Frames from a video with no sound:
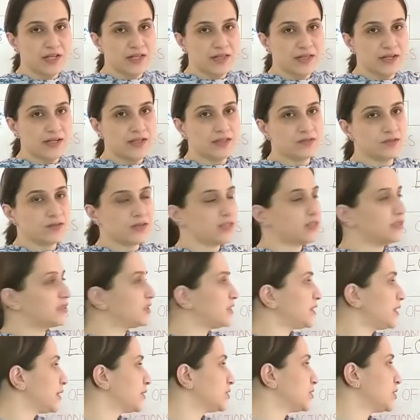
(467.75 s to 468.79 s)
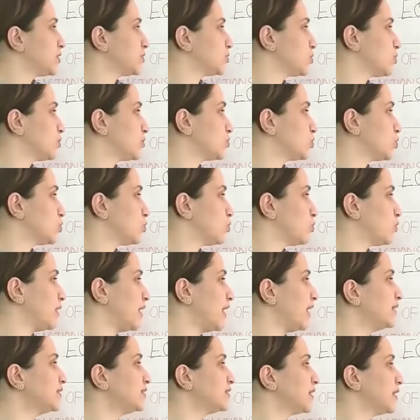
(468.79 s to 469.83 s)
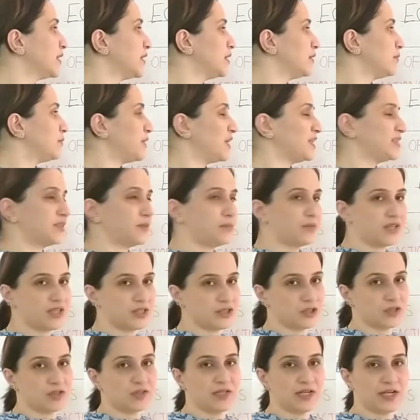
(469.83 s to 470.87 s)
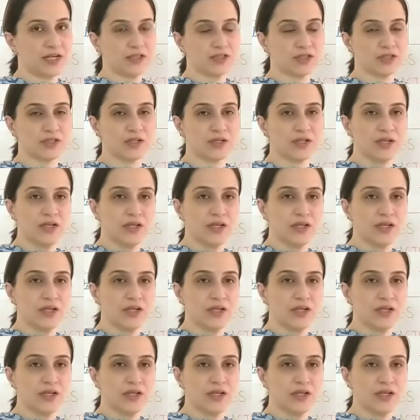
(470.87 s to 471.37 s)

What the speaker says: That is why this reaction is also known as precipitation reaction.